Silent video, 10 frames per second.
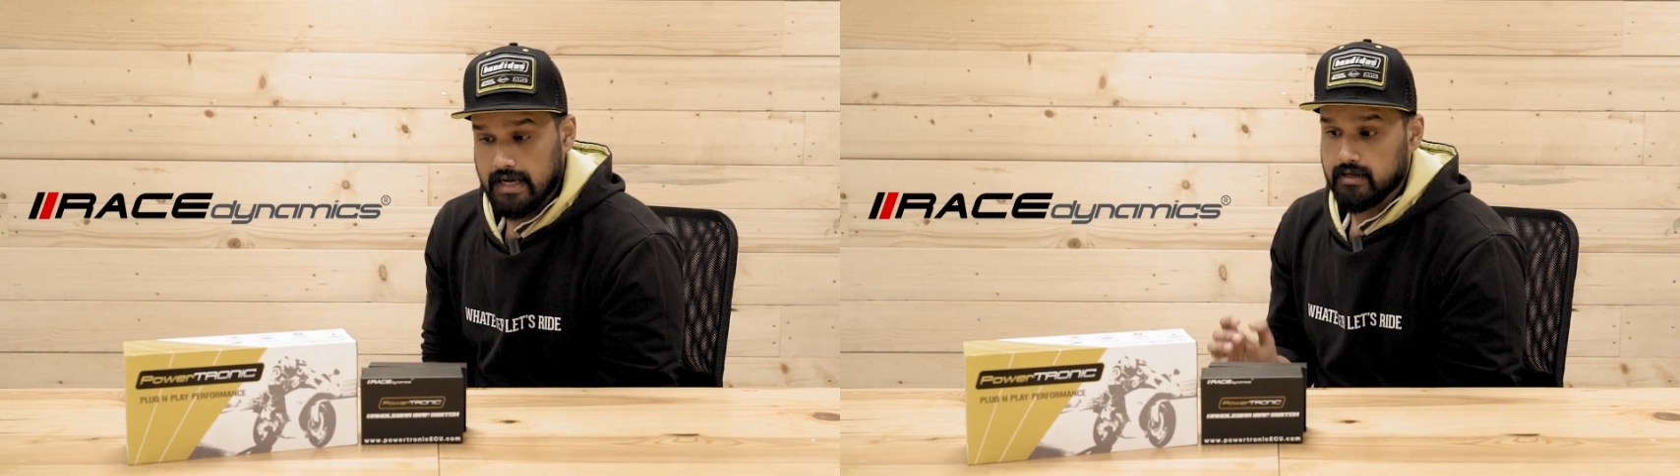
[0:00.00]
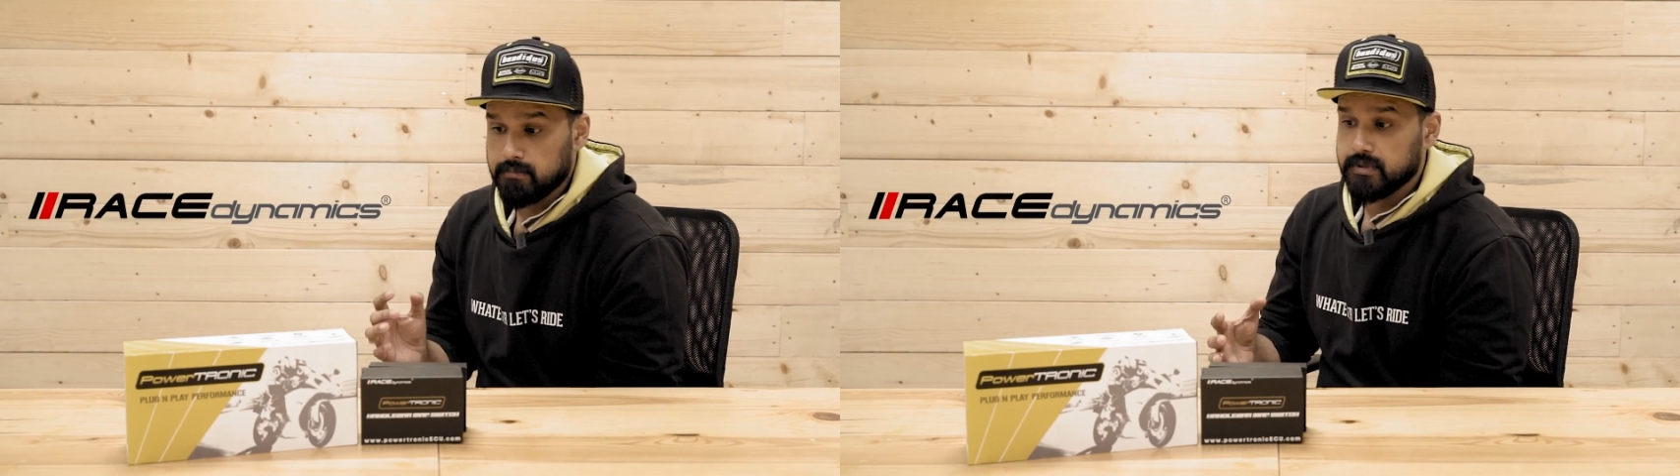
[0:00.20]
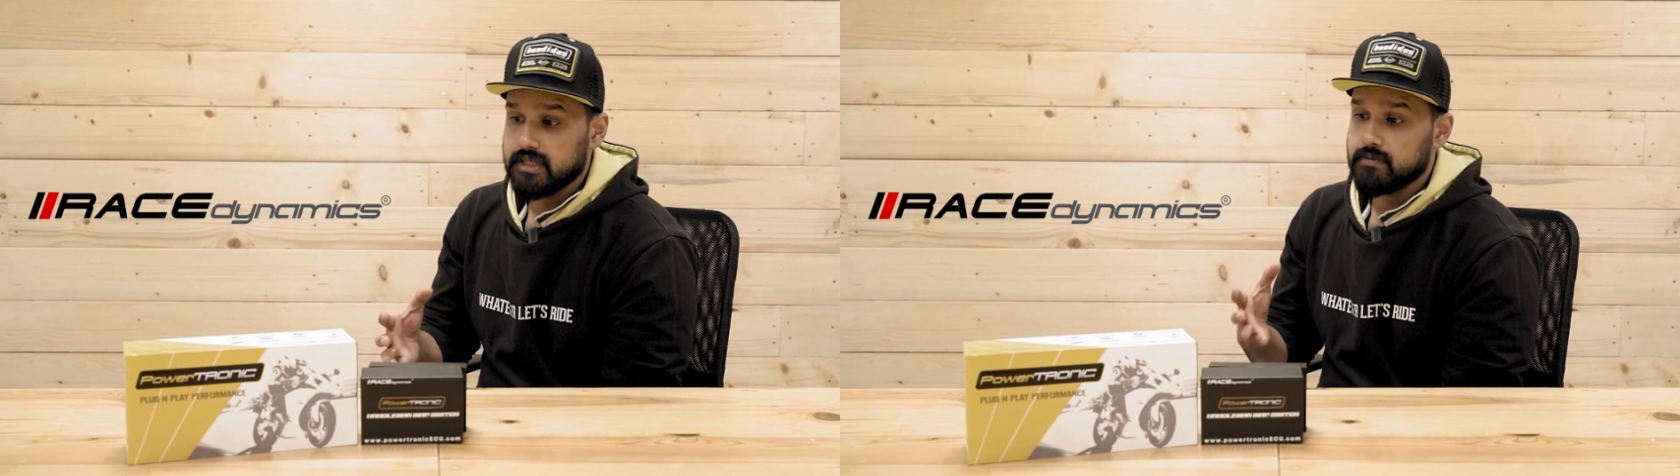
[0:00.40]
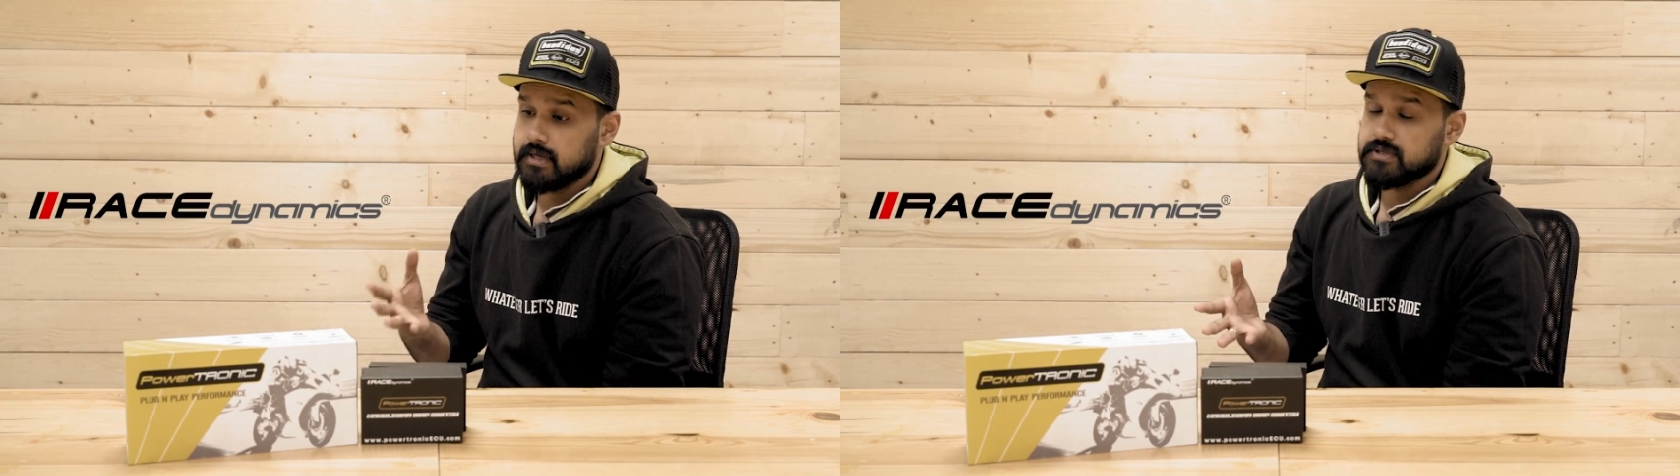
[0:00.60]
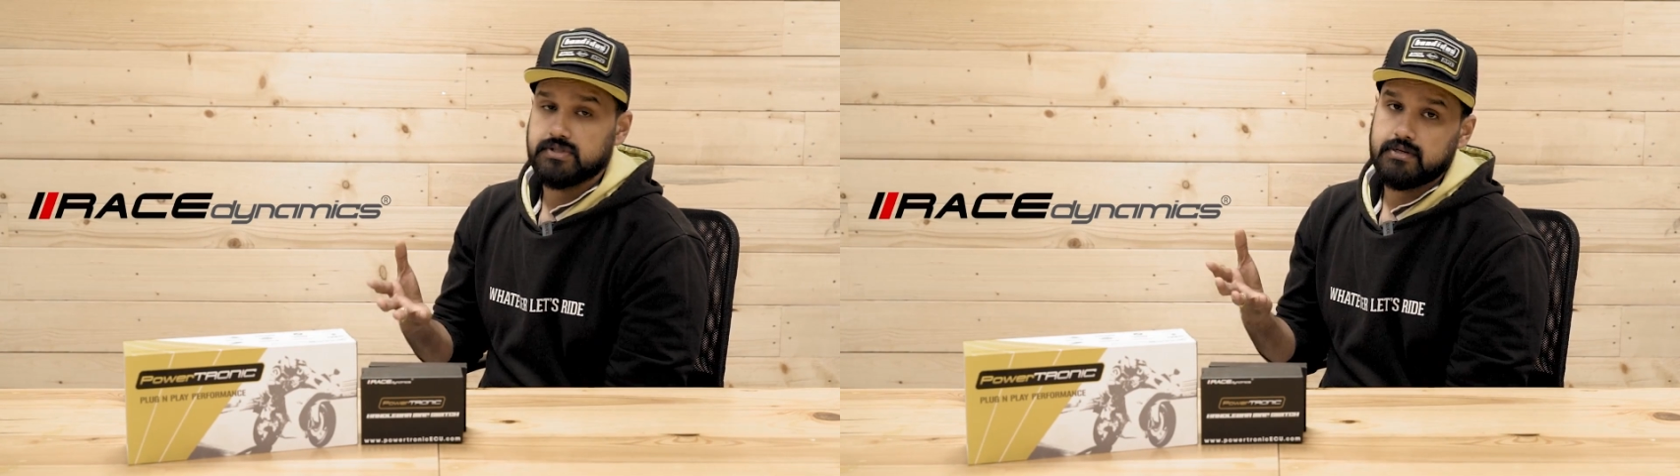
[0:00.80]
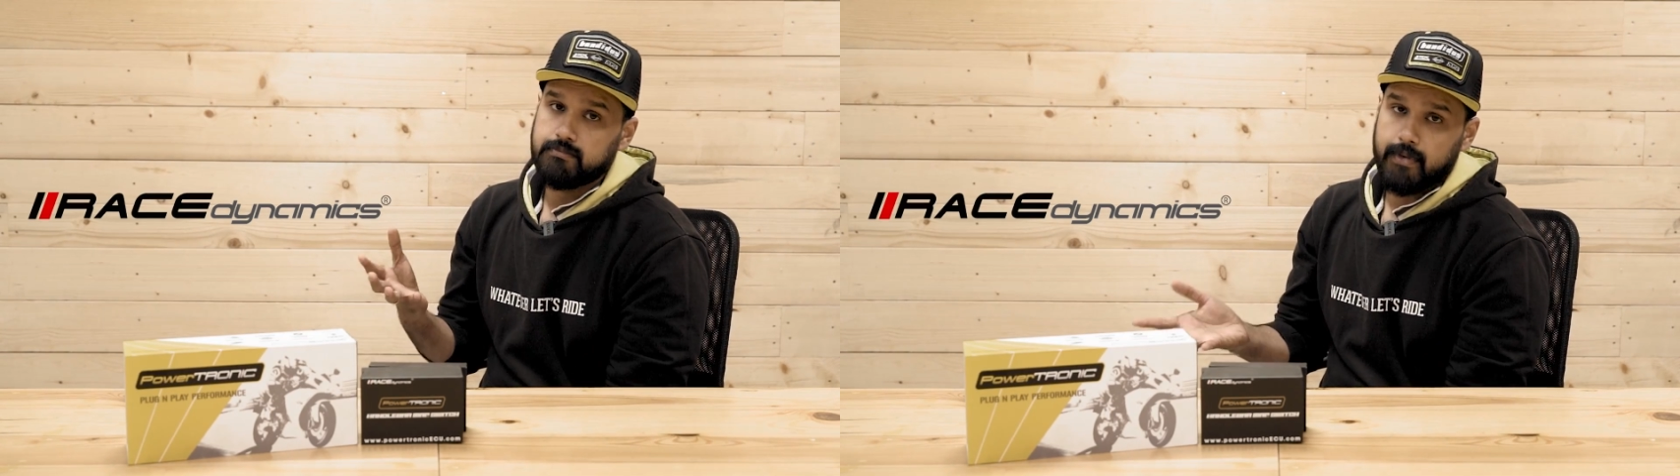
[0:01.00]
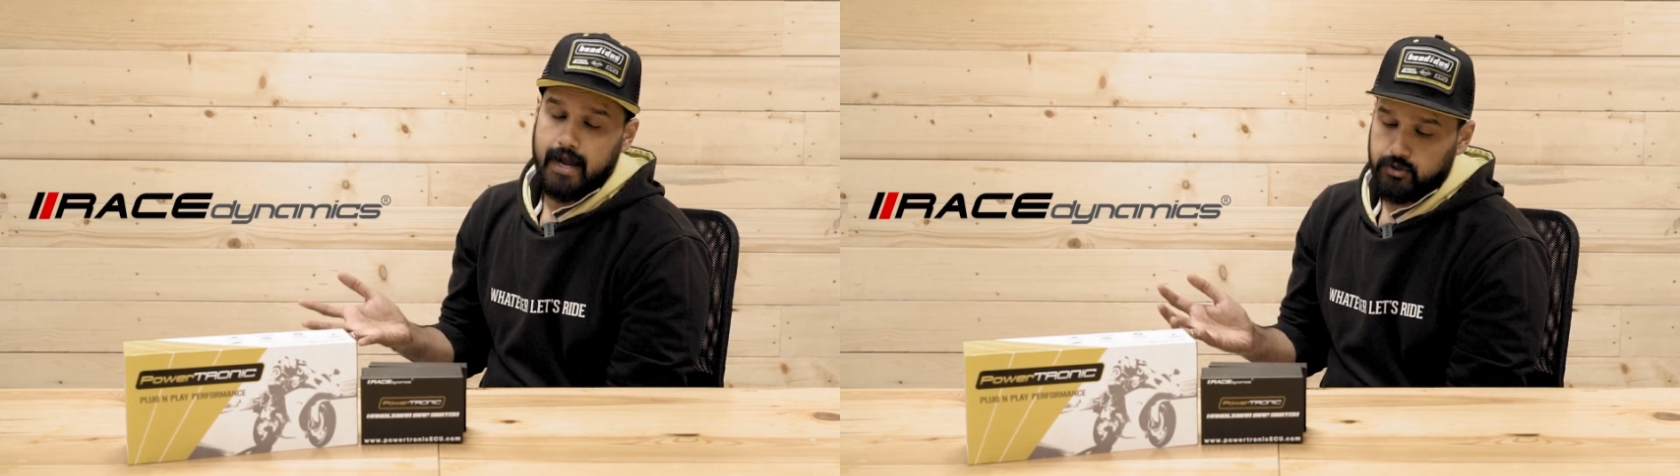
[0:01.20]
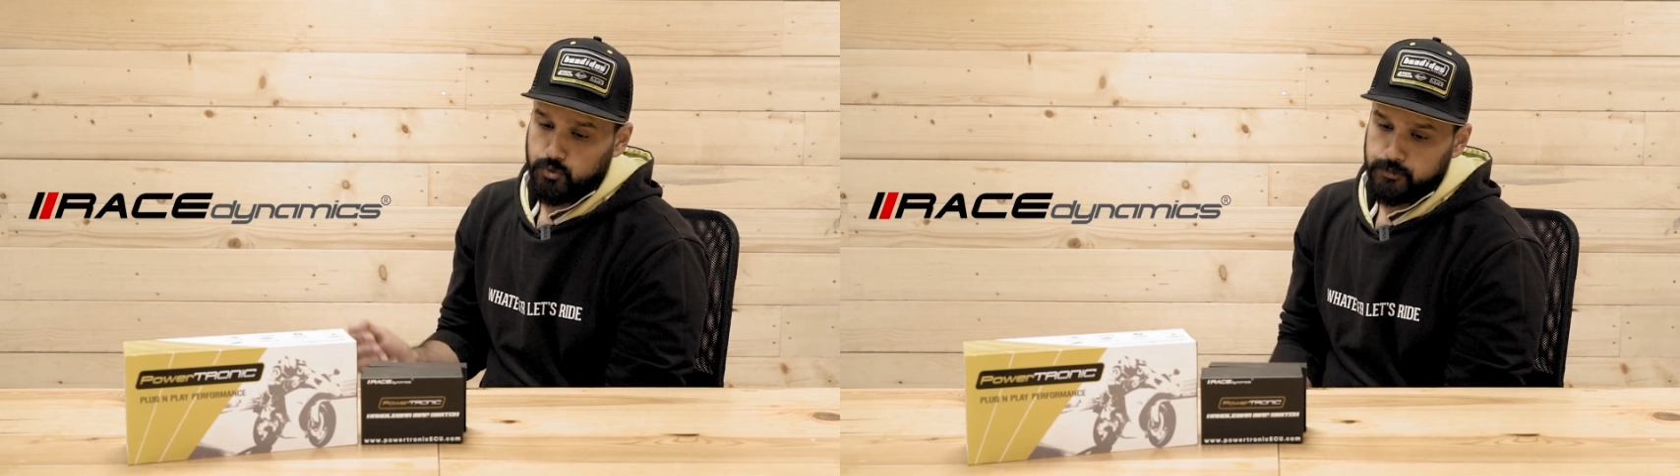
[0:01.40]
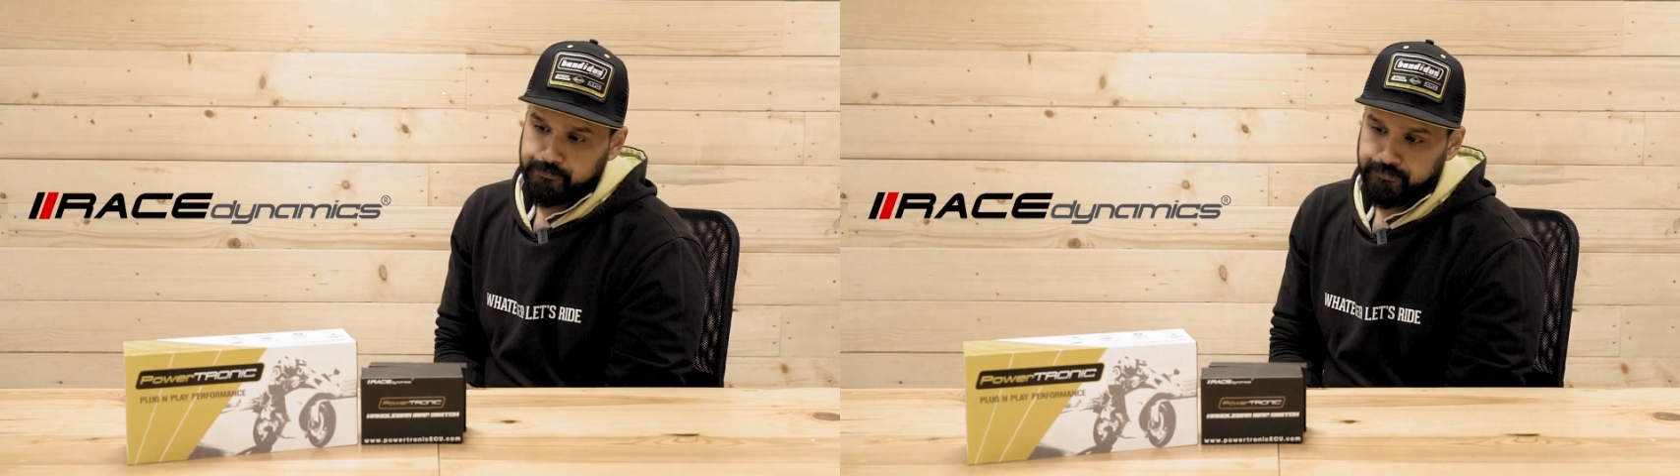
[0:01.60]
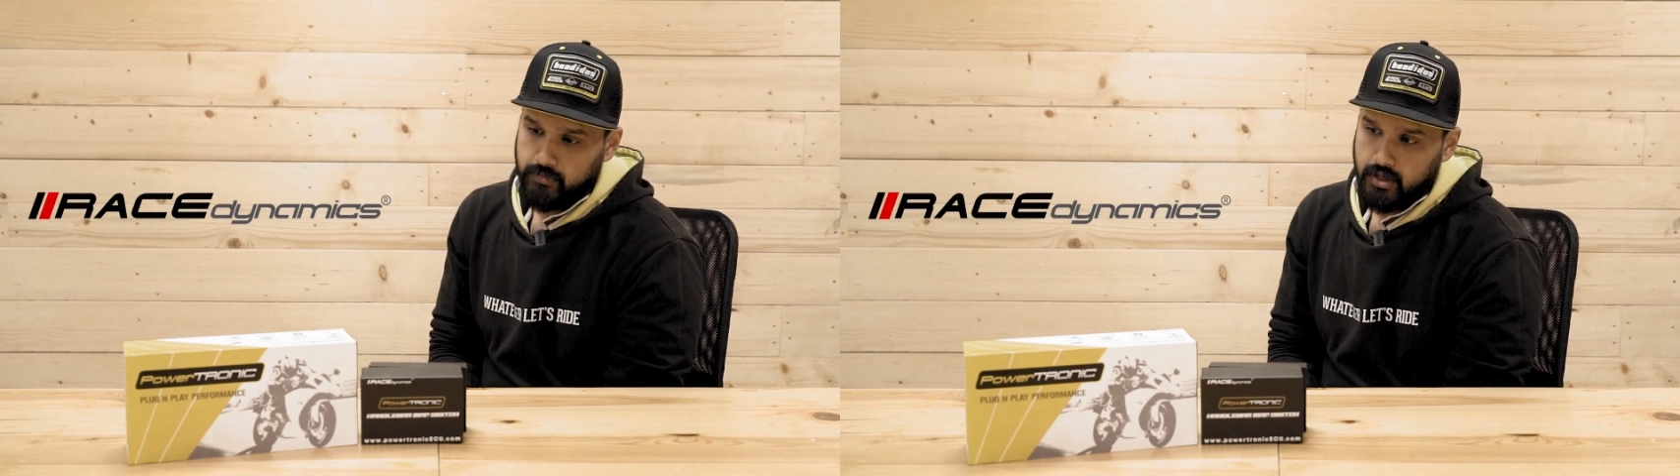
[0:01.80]
a company based in Bangalore,
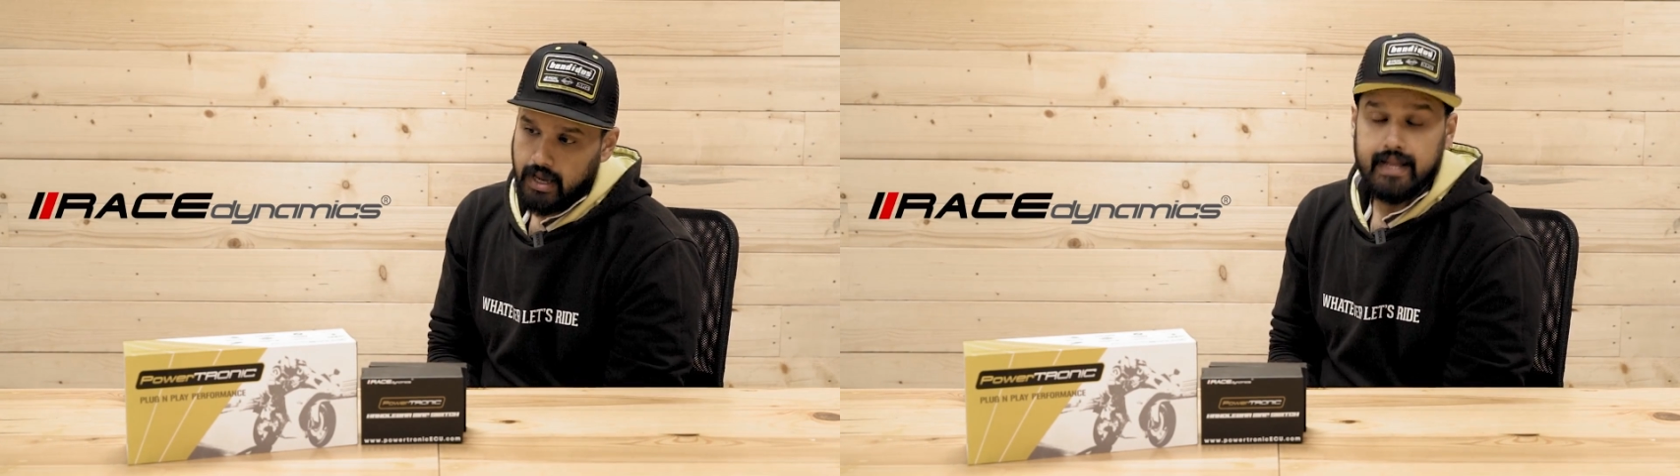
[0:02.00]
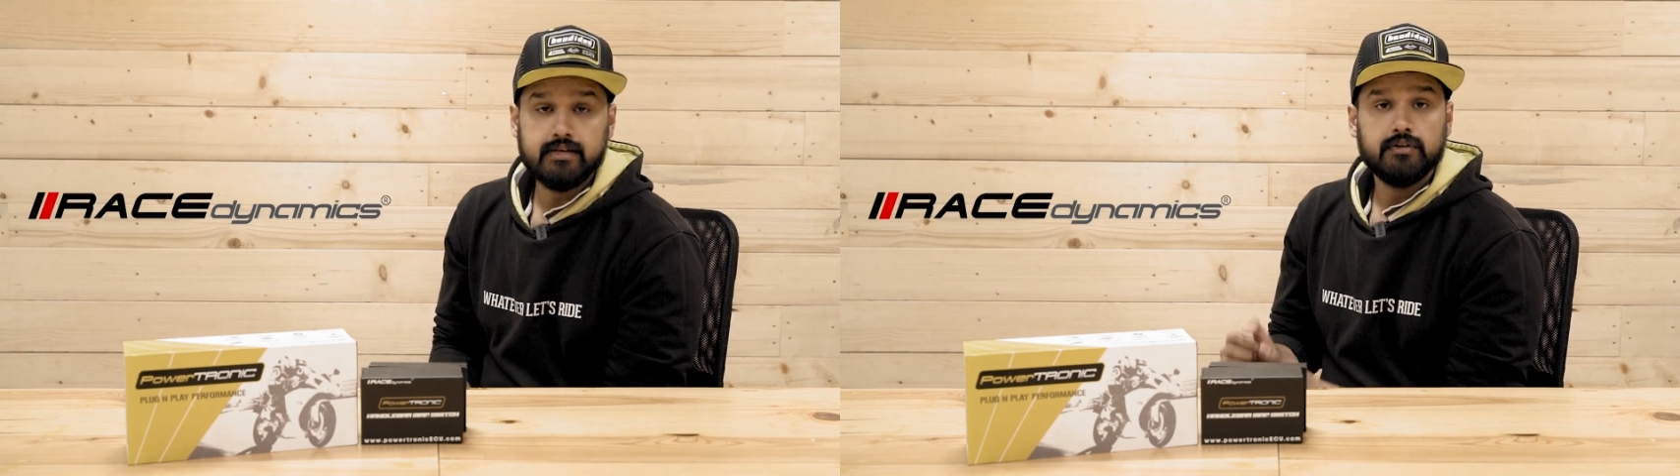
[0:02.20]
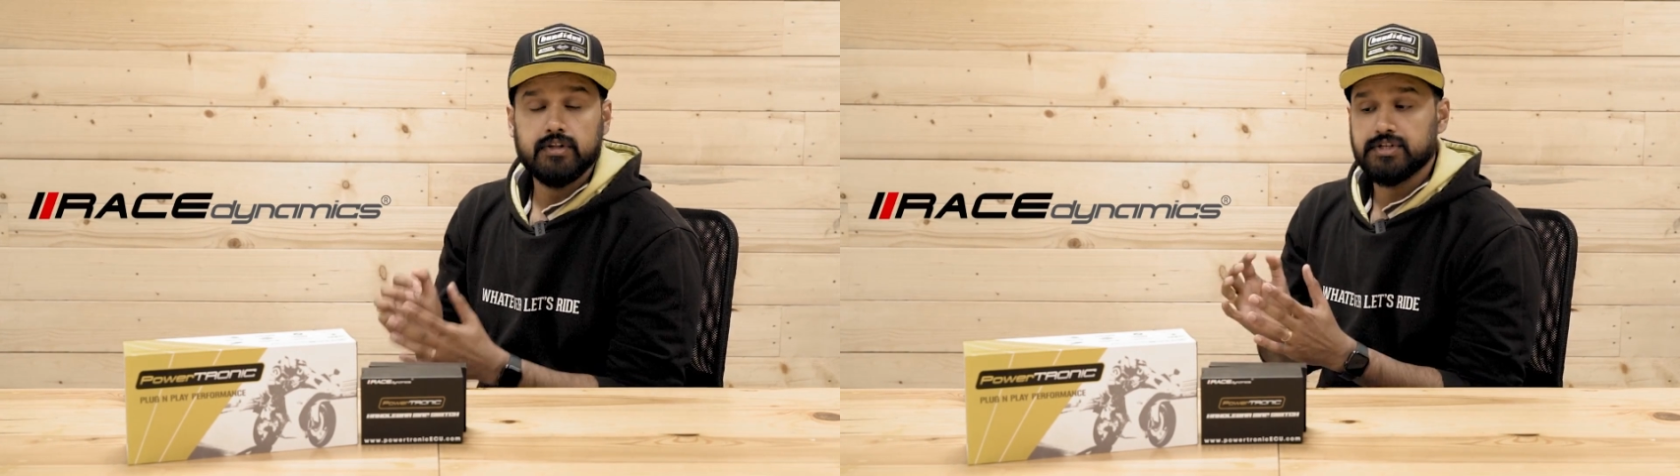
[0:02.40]
and they